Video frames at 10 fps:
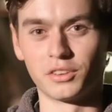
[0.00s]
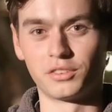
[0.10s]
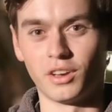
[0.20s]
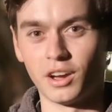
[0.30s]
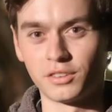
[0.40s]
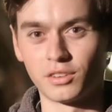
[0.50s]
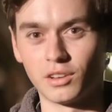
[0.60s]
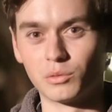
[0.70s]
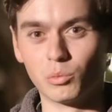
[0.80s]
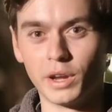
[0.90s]
size
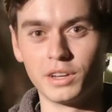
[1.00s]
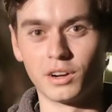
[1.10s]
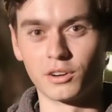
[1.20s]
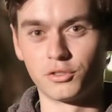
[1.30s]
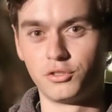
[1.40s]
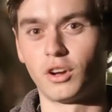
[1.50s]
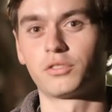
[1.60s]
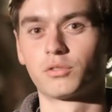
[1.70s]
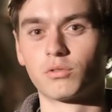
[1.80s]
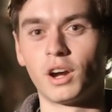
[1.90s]
and weight are
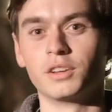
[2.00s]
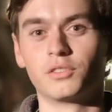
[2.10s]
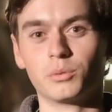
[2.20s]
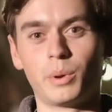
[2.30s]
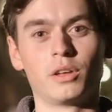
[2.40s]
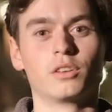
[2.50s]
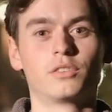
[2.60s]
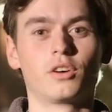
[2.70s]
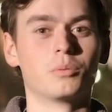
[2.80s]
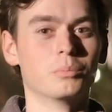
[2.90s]
just right to
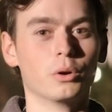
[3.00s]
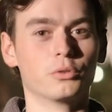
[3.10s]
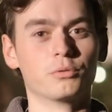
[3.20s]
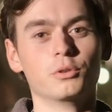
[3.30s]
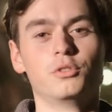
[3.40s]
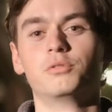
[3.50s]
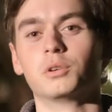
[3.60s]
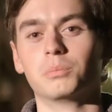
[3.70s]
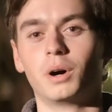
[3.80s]
balance on most Fujifilm